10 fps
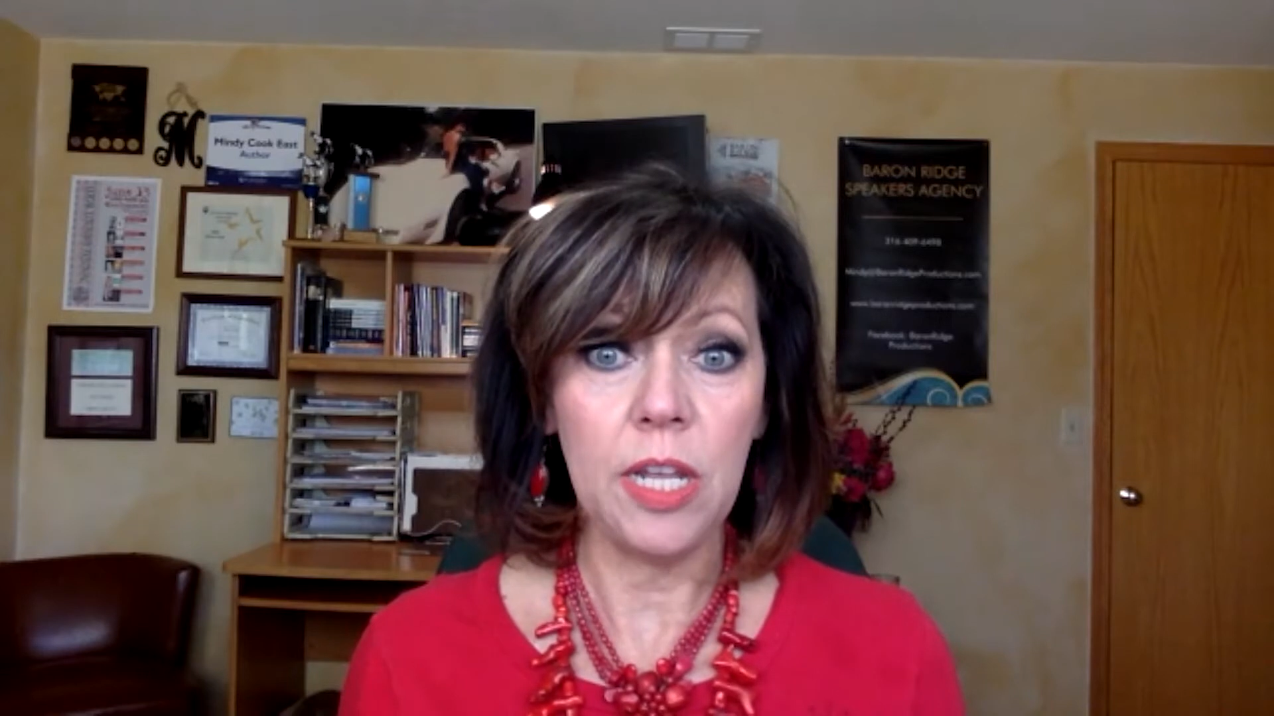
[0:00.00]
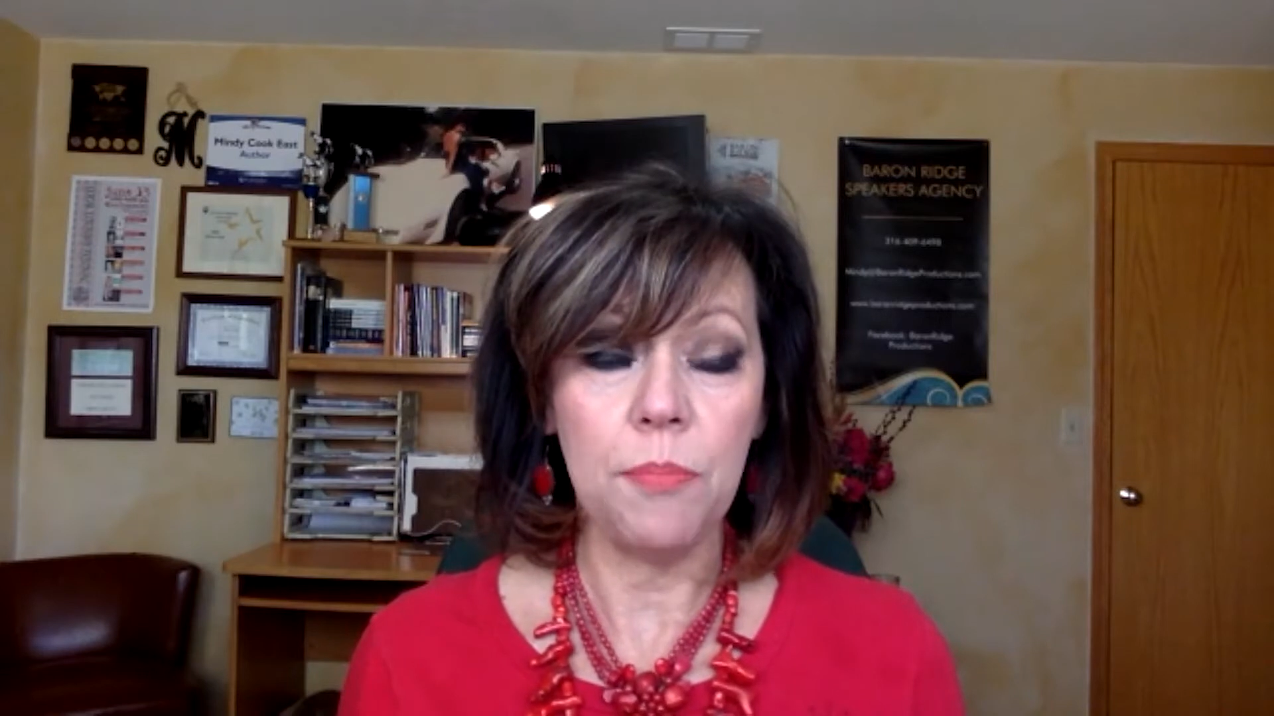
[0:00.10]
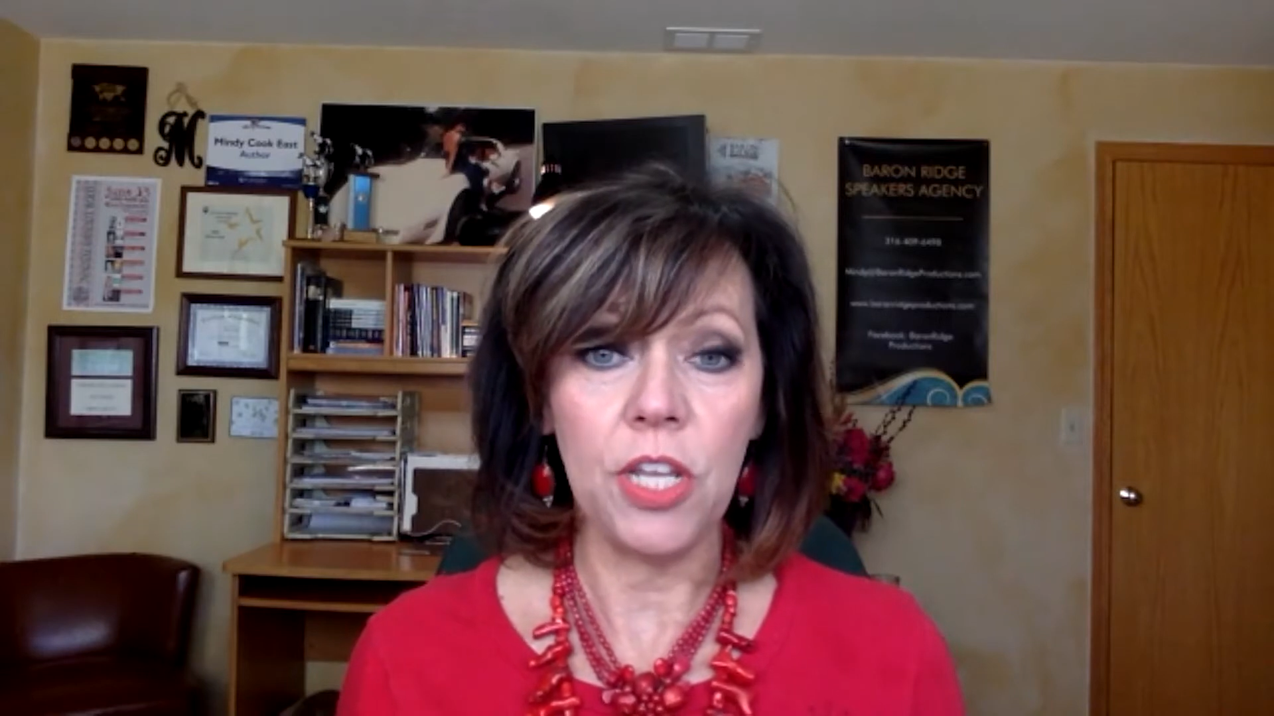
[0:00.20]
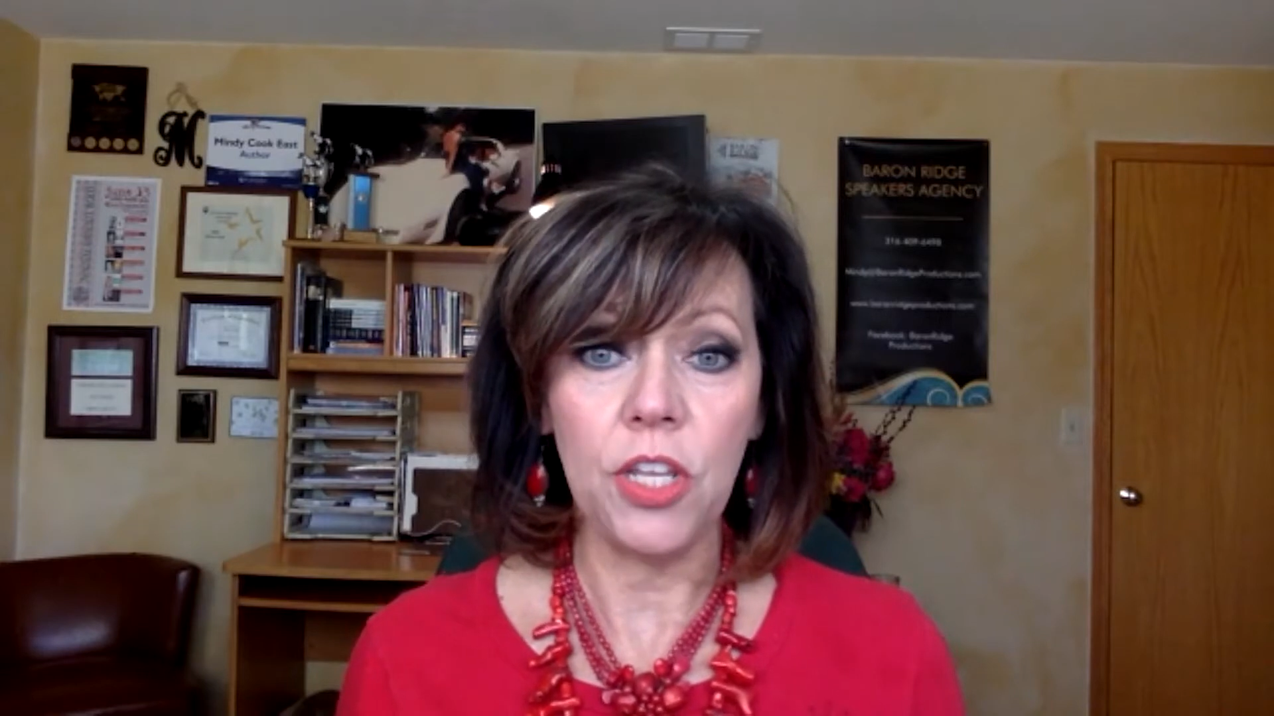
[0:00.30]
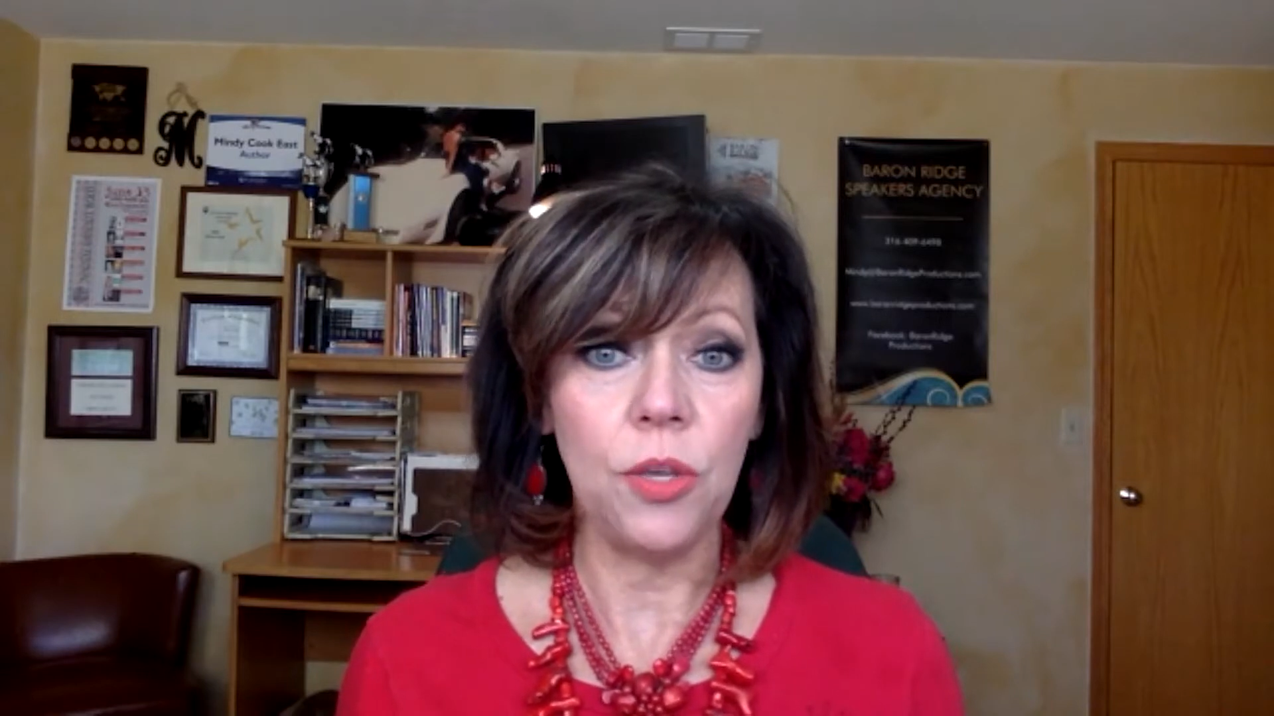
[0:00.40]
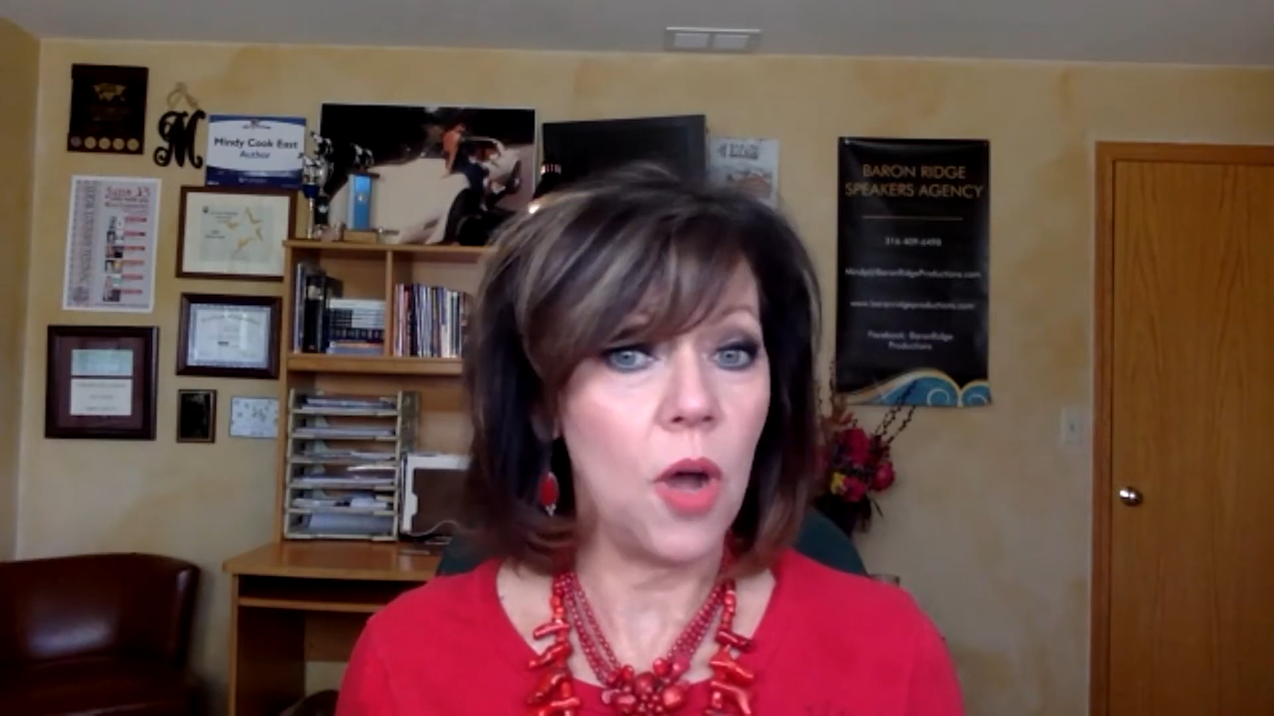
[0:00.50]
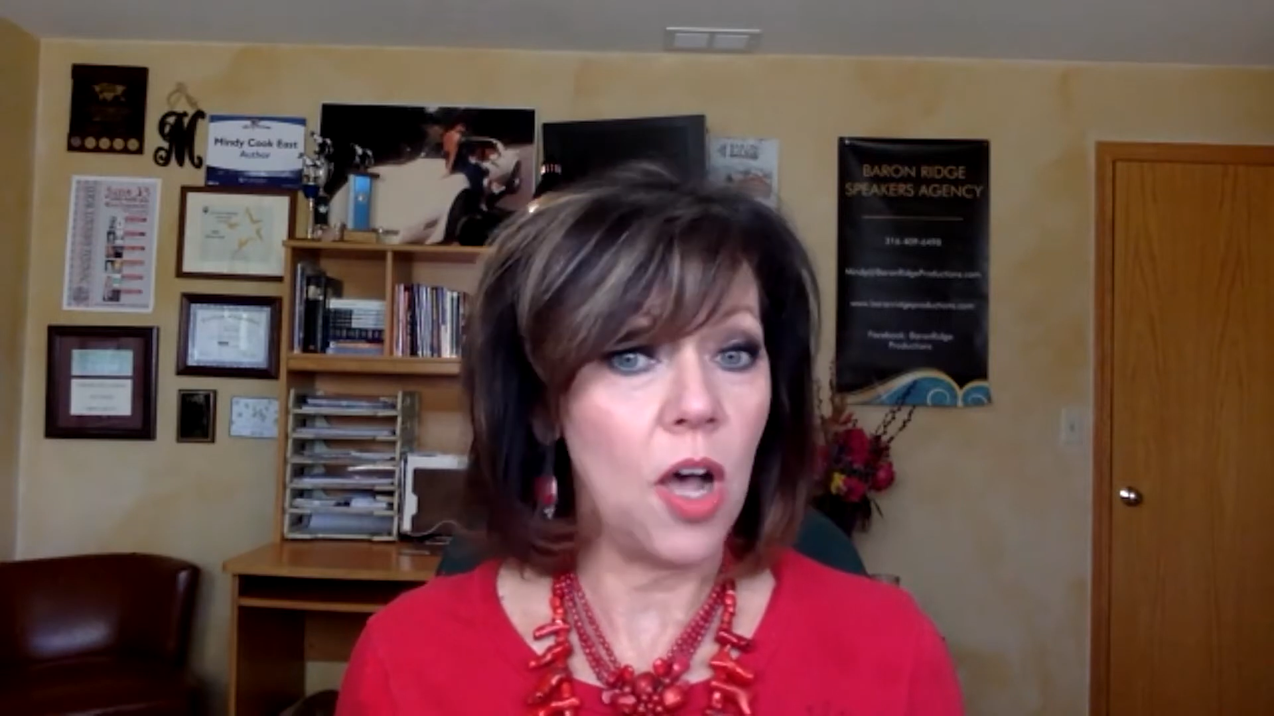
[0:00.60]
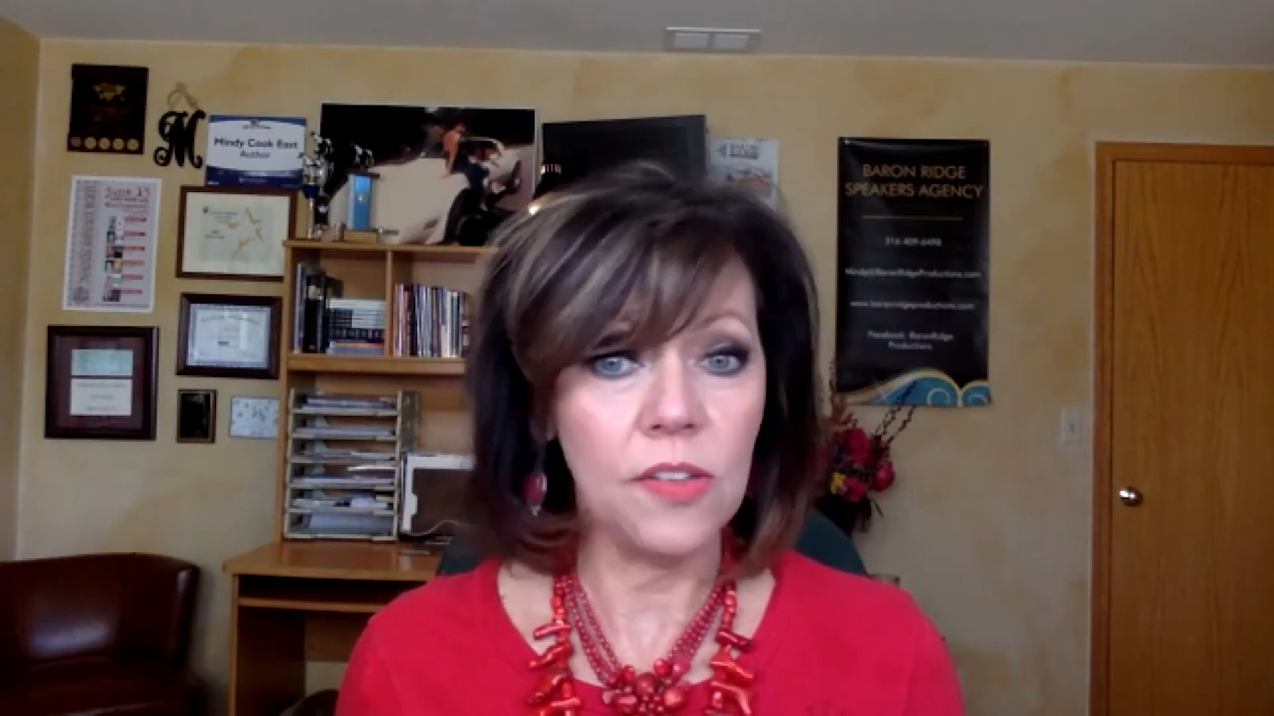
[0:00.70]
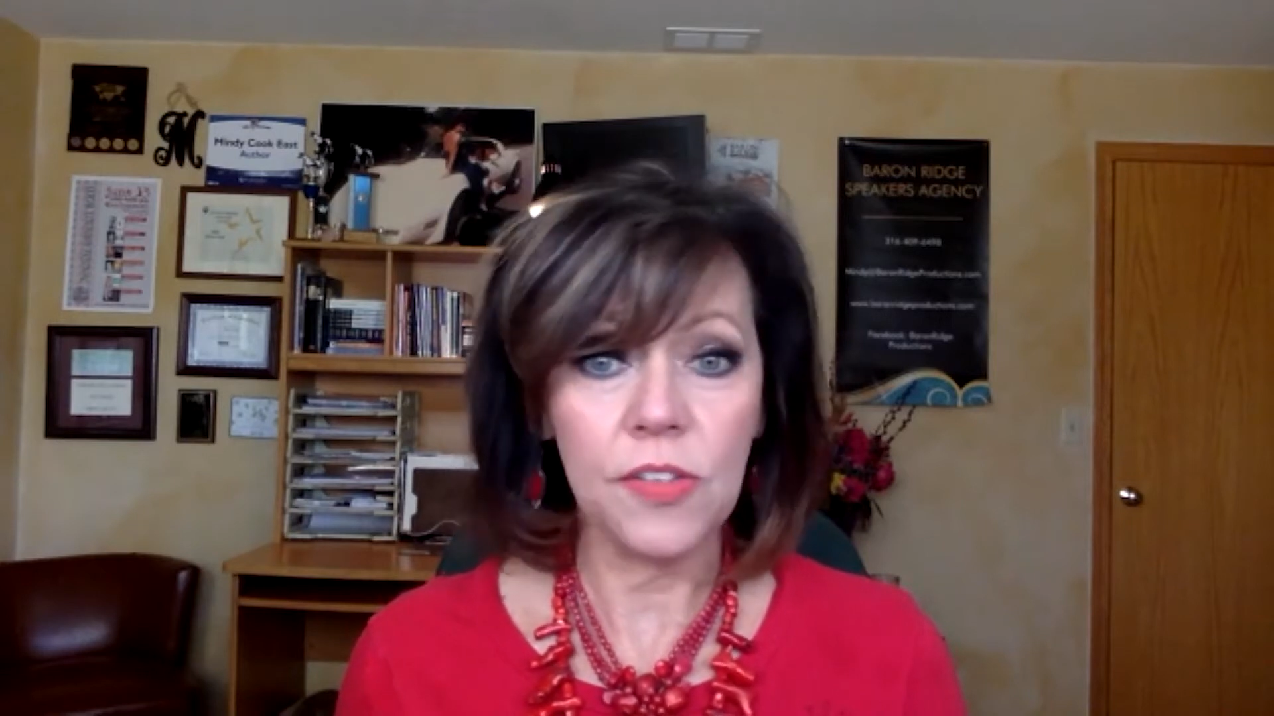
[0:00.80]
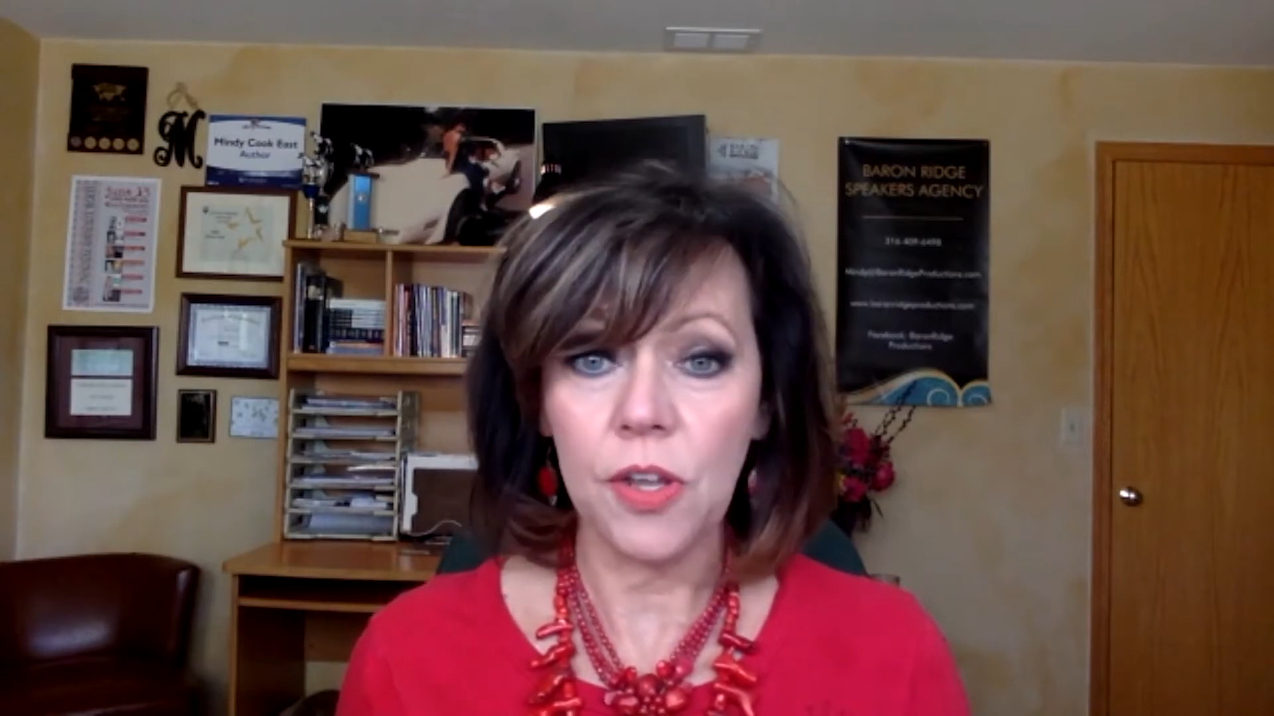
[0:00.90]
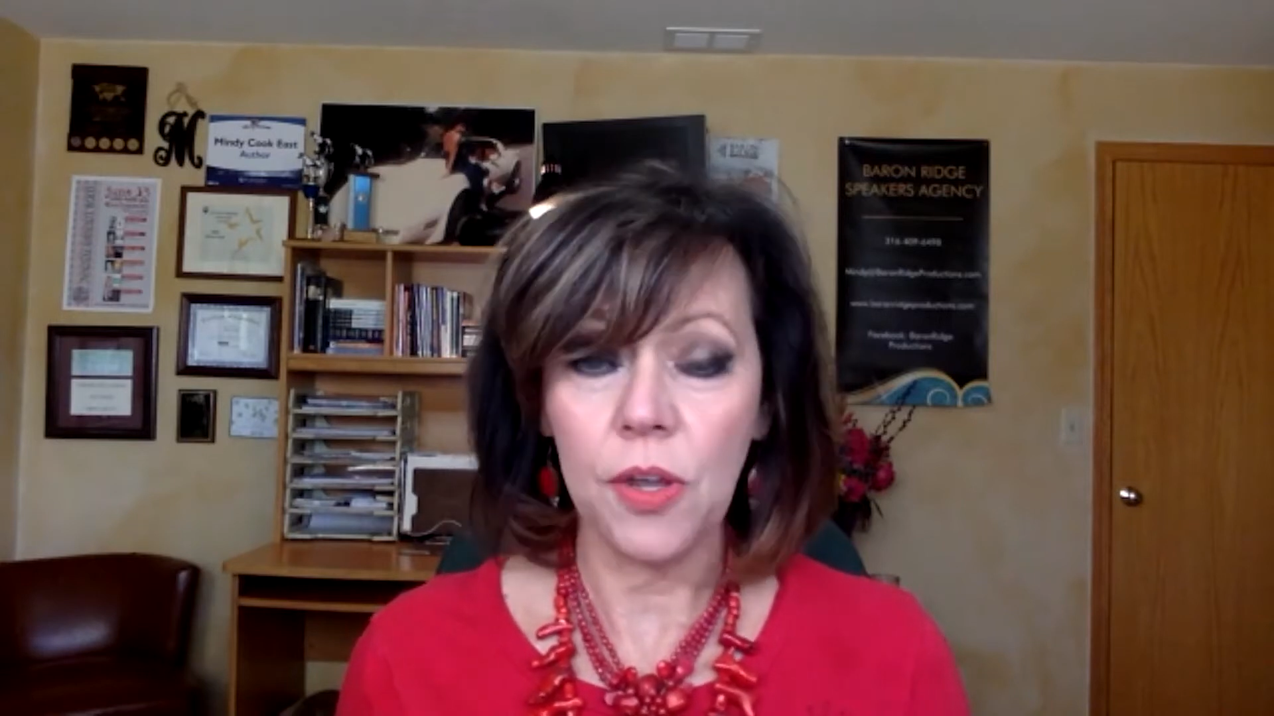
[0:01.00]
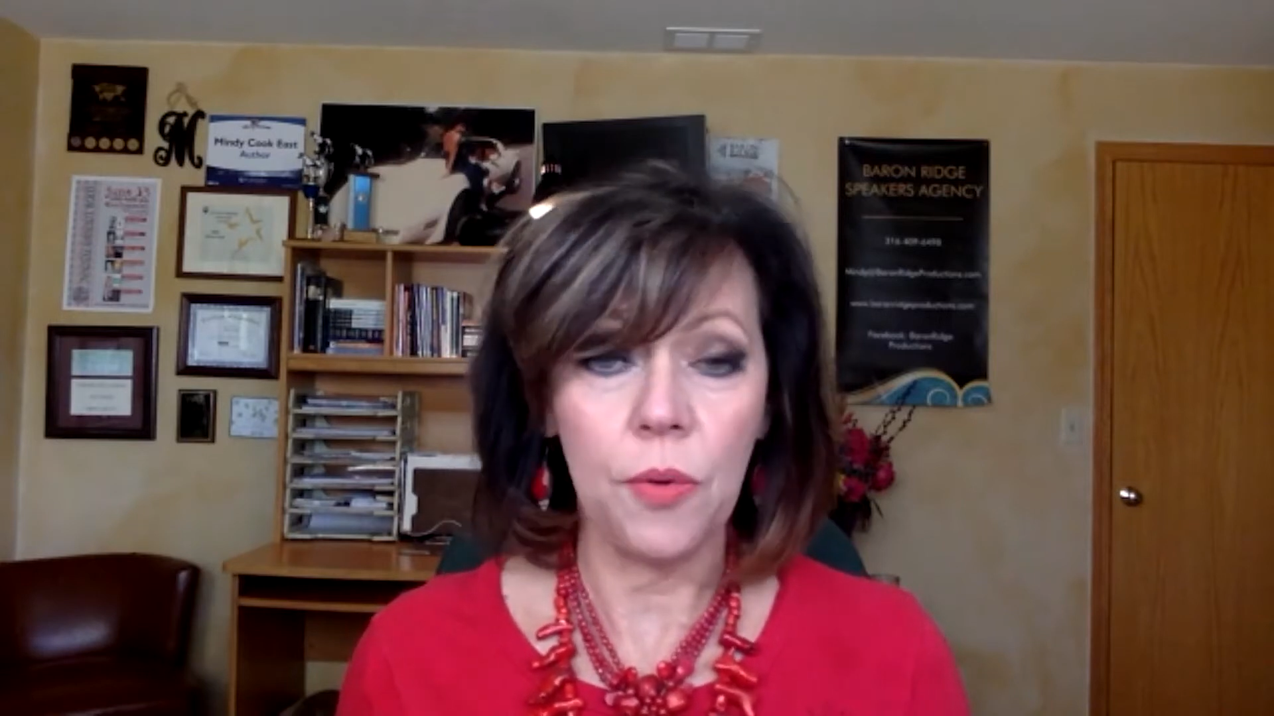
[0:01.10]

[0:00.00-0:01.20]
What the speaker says: but you also